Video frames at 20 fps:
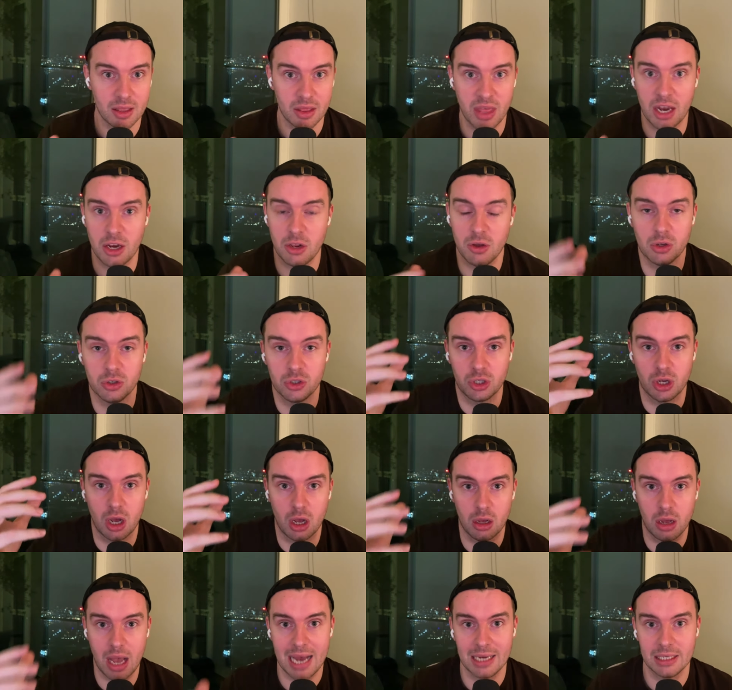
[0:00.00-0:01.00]
Then you can
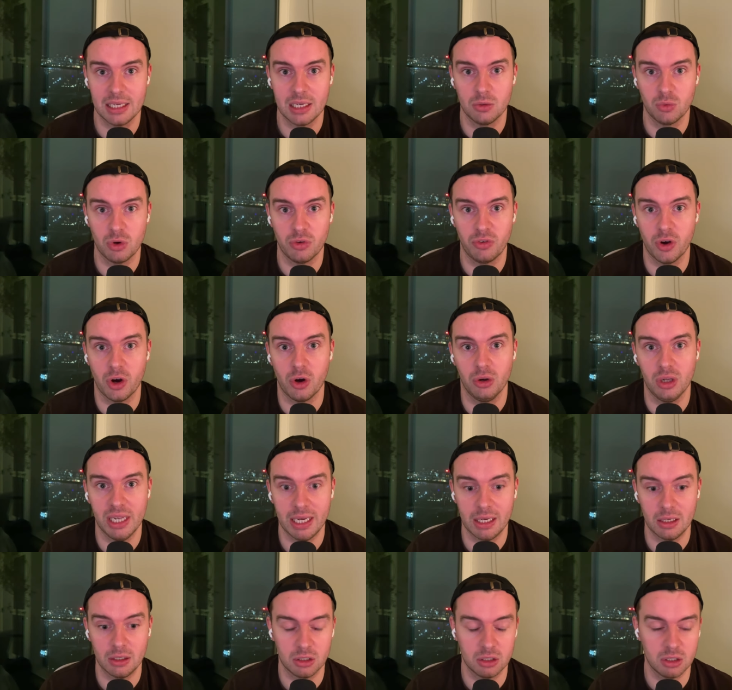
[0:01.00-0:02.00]
start adding referral
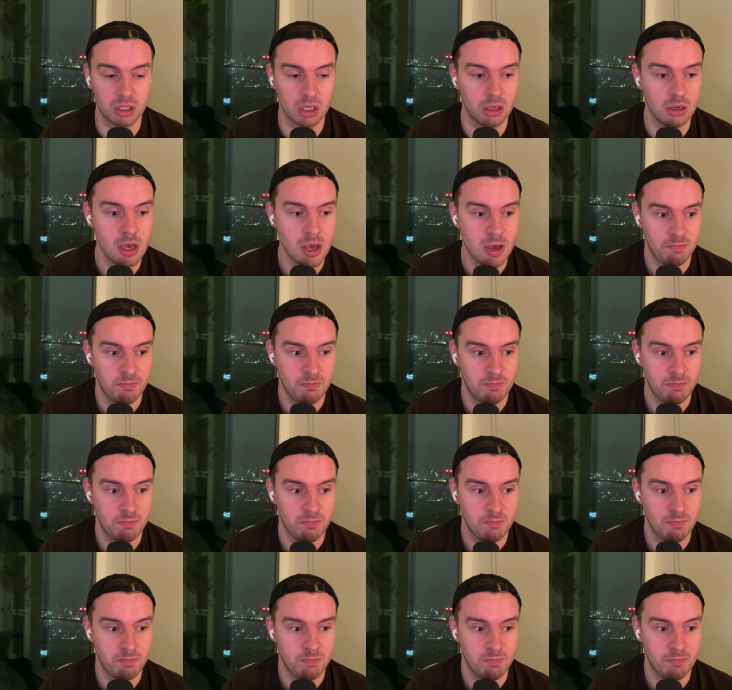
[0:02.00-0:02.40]
links to